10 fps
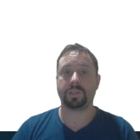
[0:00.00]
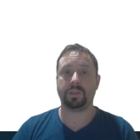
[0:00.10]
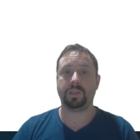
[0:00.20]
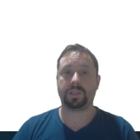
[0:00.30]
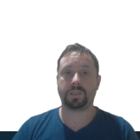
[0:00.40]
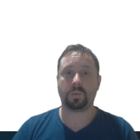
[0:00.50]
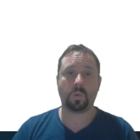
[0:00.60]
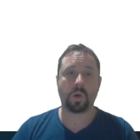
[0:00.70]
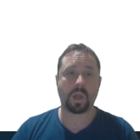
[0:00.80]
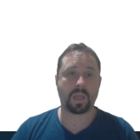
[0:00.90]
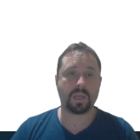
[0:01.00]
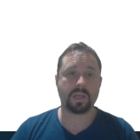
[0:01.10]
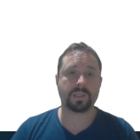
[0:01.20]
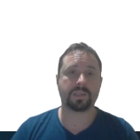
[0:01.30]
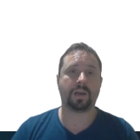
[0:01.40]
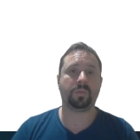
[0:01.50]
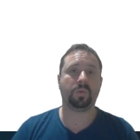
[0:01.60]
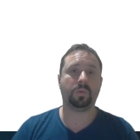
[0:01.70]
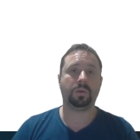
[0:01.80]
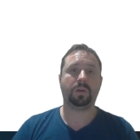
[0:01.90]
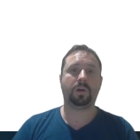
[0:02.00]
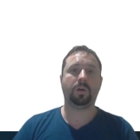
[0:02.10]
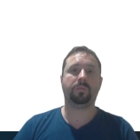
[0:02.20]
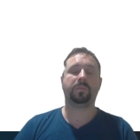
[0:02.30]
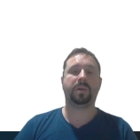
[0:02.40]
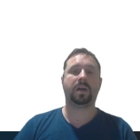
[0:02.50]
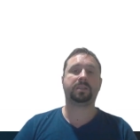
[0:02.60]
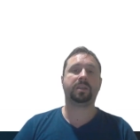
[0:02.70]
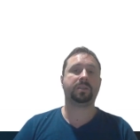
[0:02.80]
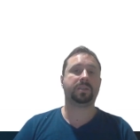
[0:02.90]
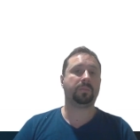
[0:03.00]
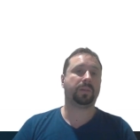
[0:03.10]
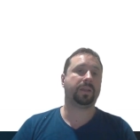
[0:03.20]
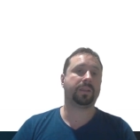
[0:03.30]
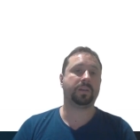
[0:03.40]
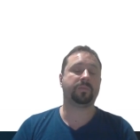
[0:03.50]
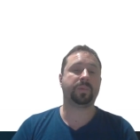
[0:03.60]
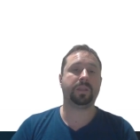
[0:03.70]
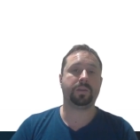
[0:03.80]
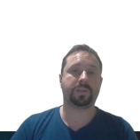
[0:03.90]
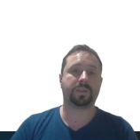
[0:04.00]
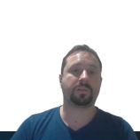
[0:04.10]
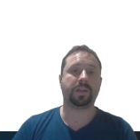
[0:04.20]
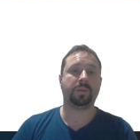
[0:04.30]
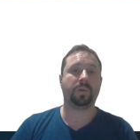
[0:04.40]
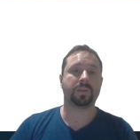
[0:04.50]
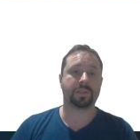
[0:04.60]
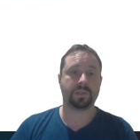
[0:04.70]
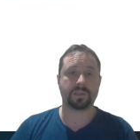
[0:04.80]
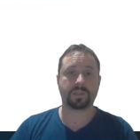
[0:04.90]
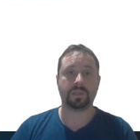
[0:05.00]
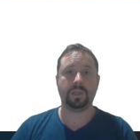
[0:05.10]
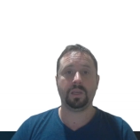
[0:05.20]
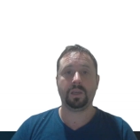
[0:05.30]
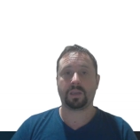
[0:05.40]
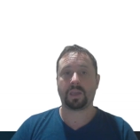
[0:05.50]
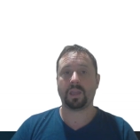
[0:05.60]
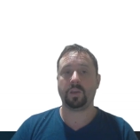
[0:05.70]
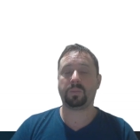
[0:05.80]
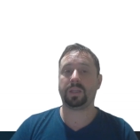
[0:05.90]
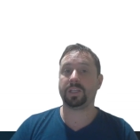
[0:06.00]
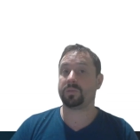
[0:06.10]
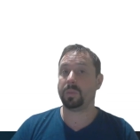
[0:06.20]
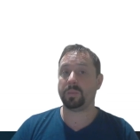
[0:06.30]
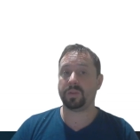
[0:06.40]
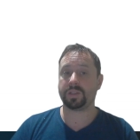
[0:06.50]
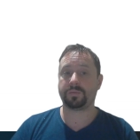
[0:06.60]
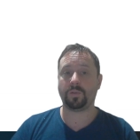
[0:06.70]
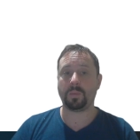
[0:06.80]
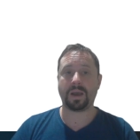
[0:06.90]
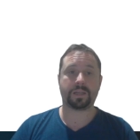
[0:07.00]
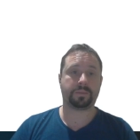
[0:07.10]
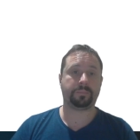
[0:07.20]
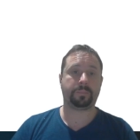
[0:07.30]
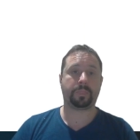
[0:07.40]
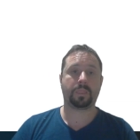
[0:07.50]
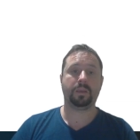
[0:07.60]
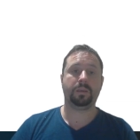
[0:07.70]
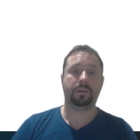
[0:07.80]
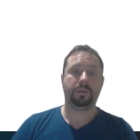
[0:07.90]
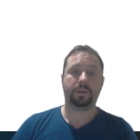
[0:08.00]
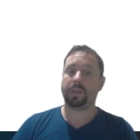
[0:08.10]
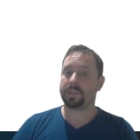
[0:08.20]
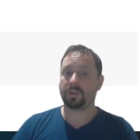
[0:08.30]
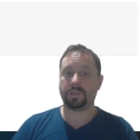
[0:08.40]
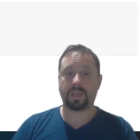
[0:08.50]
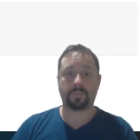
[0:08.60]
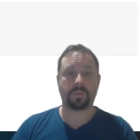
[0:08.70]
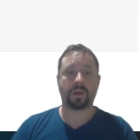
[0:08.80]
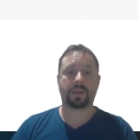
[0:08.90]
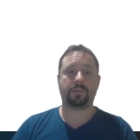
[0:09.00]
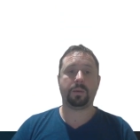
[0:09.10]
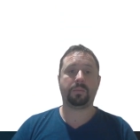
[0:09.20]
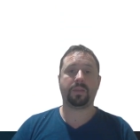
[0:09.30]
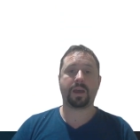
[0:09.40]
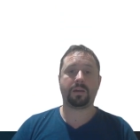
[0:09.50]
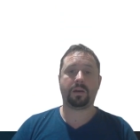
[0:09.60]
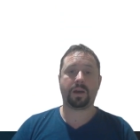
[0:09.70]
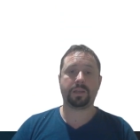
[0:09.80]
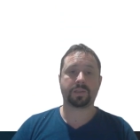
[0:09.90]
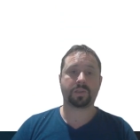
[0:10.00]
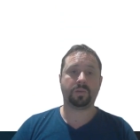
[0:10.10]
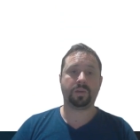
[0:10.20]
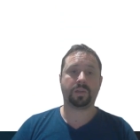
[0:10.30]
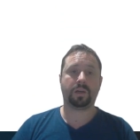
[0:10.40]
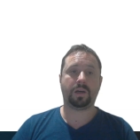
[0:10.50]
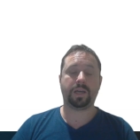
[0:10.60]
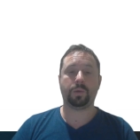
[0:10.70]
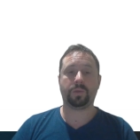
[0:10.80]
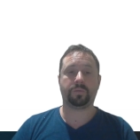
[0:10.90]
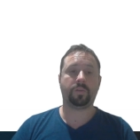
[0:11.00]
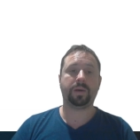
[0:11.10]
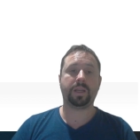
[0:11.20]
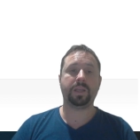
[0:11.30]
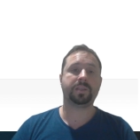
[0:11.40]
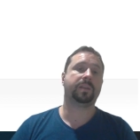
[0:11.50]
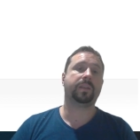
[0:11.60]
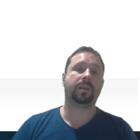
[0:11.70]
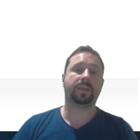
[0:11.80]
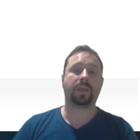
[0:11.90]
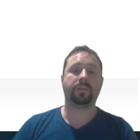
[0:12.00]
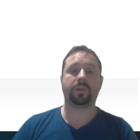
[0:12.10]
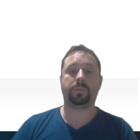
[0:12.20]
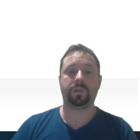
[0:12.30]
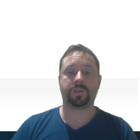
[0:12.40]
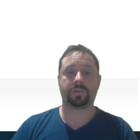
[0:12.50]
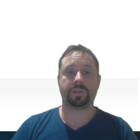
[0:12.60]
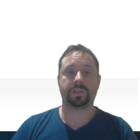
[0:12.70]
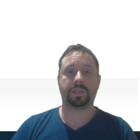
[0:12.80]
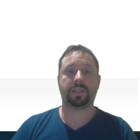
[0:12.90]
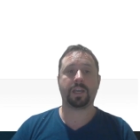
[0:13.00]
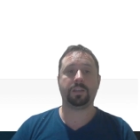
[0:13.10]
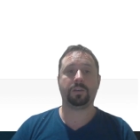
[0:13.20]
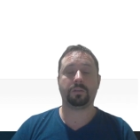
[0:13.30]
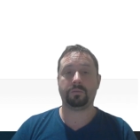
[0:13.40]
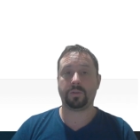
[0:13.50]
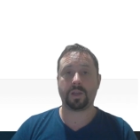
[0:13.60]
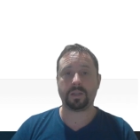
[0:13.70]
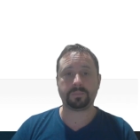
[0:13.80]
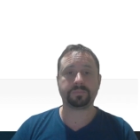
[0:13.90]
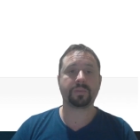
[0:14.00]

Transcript: and this is a working example of the markdown template that I've been used to create monsters. Can you please remember this format? And it's gone, yep, I can remember that. I understood. I know what the format is. And then I gave it a monster and said, can you convert it?